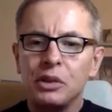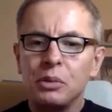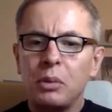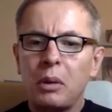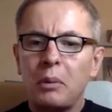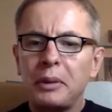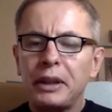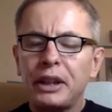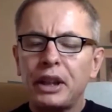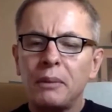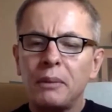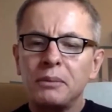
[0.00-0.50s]
When
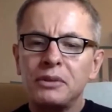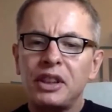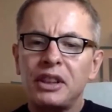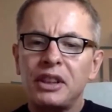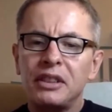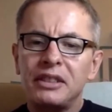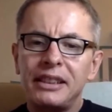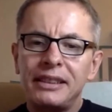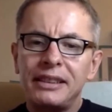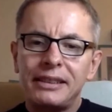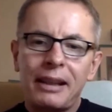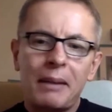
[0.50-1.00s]
we come to
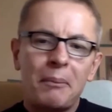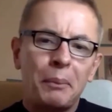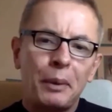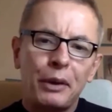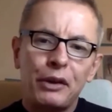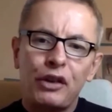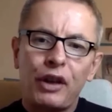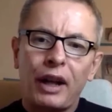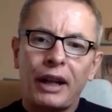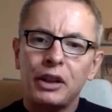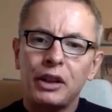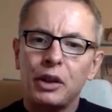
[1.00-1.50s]
December,
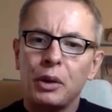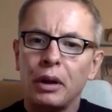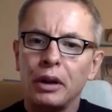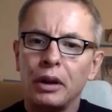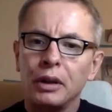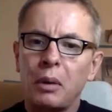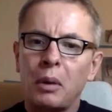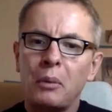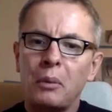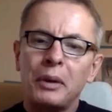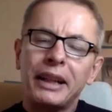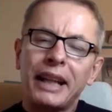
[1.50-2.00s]
January,
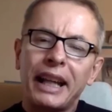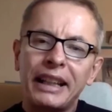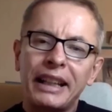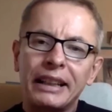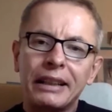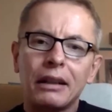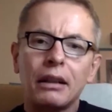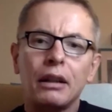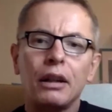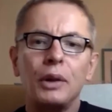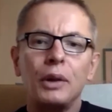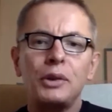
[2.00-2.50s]
when we're getting
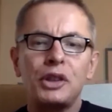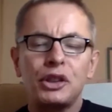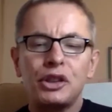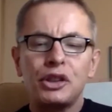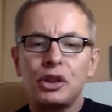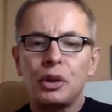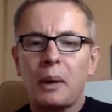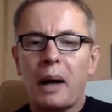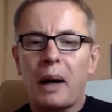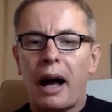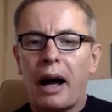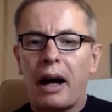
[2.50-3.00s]
closer
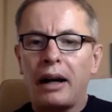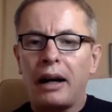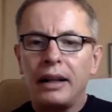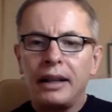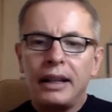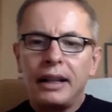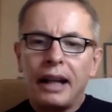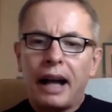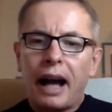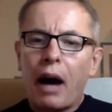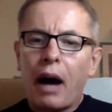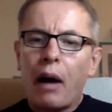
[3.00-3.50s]
to
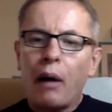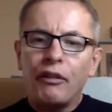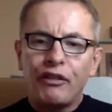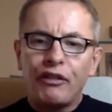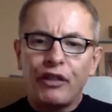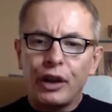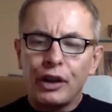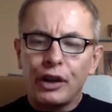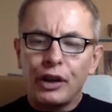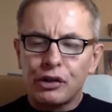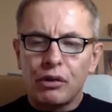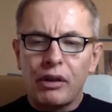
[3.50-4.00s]
our
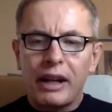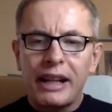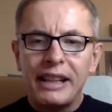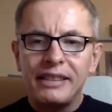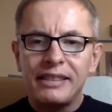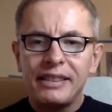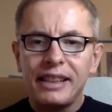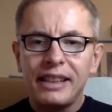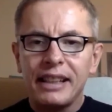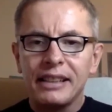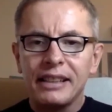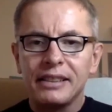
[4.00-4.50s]
first
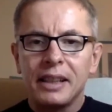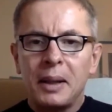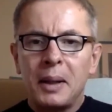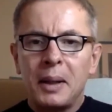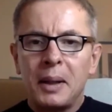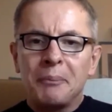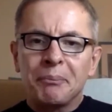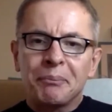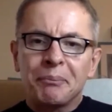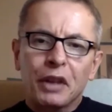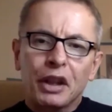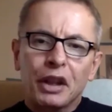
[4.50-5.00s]
races,
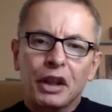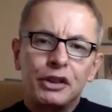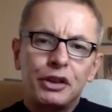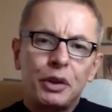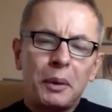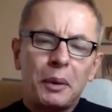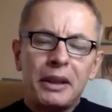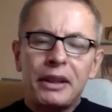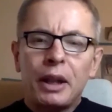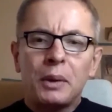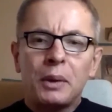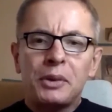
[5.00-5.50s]

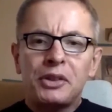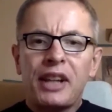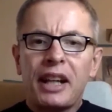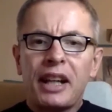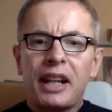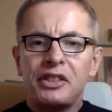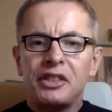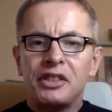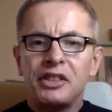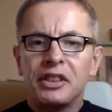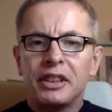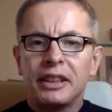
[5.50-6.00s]
doing those
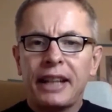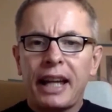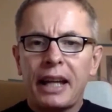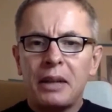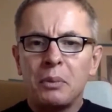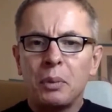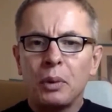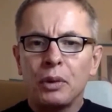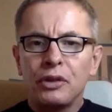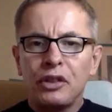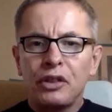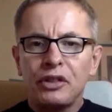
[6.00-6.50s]
sessions again
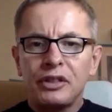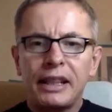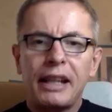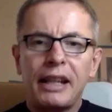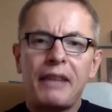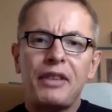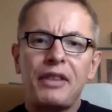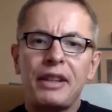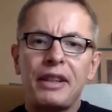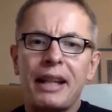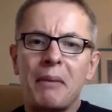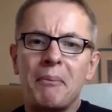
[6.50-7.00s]
will just give
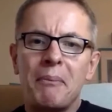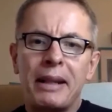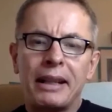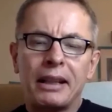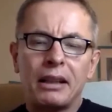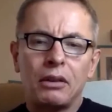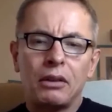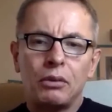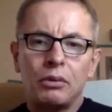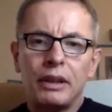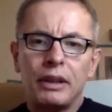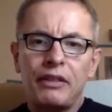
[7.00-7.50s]
you that
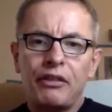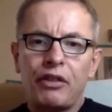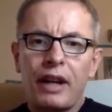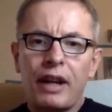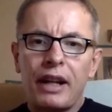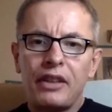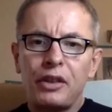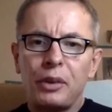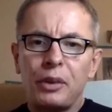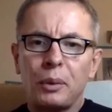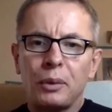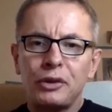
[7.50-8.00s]
mental
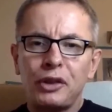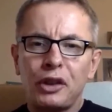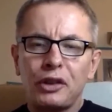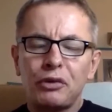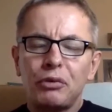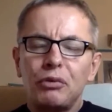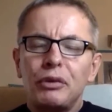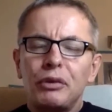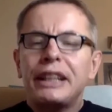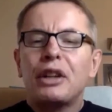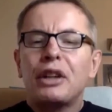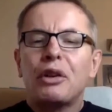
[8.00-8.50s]
refresh. It will just
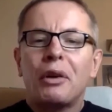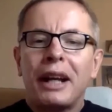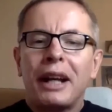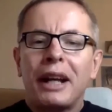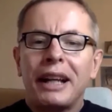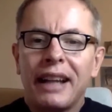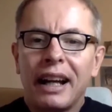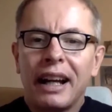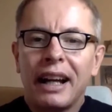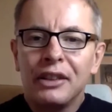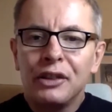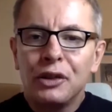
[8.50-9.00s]
recreate
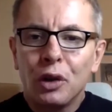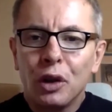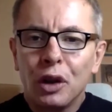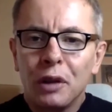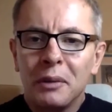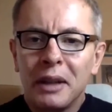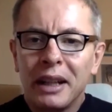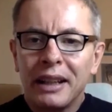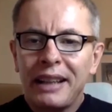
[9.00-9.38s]
that enjoyment.